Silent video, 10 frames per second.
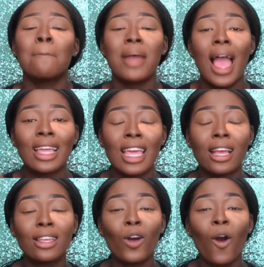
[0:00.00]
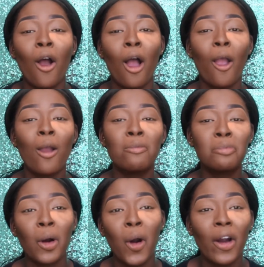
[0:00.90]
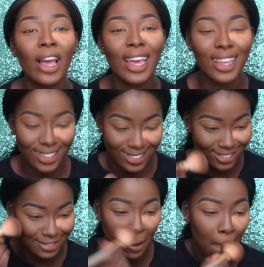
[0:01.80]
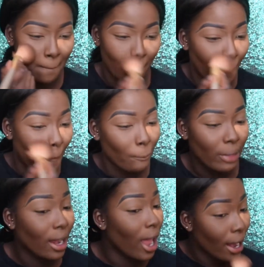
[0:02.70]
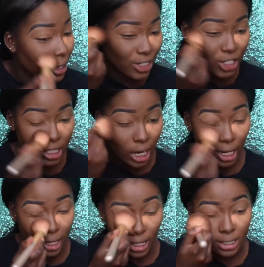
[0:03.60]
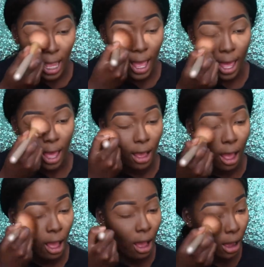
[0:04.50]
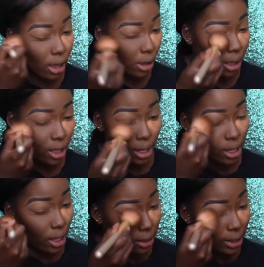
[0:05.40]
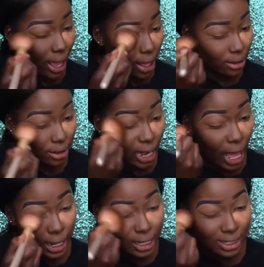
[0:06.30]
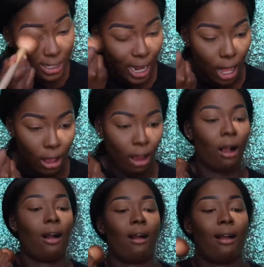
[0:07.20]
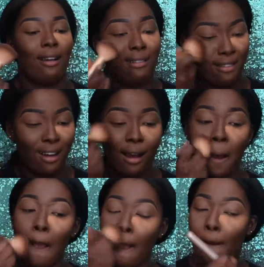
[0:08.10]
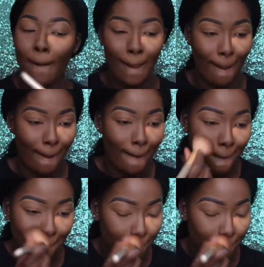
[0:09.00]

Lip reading: Banging your homeboy. That line is shady as hell. That line is just like, oh, okay.